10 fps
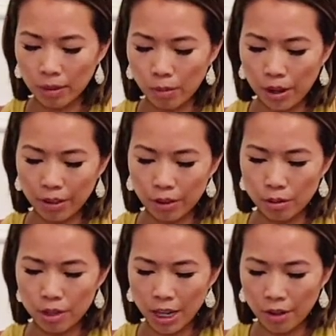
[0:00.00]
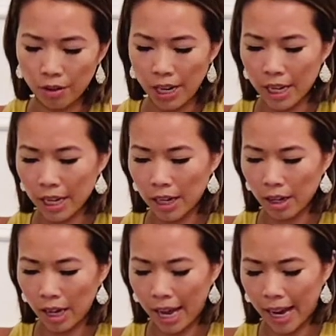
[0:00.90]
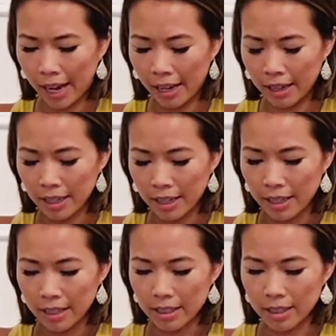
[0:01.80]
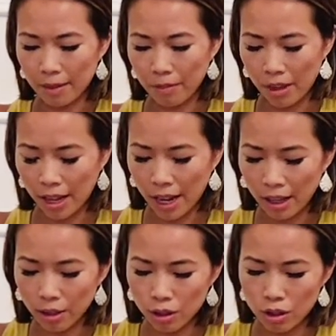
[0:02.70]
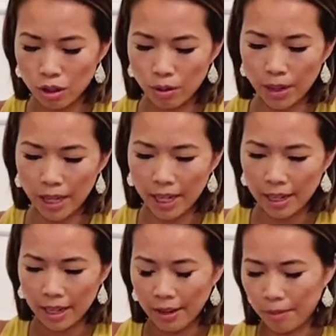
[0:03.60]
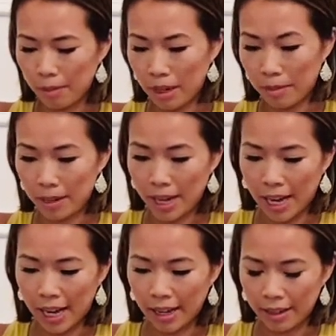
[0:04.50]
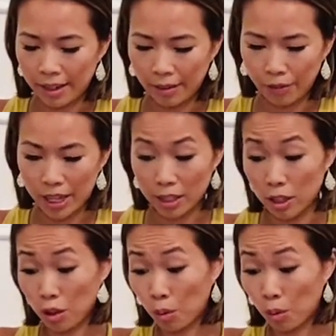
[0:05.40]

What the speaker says: whether you decorate it, add something else to it, maybe add fancier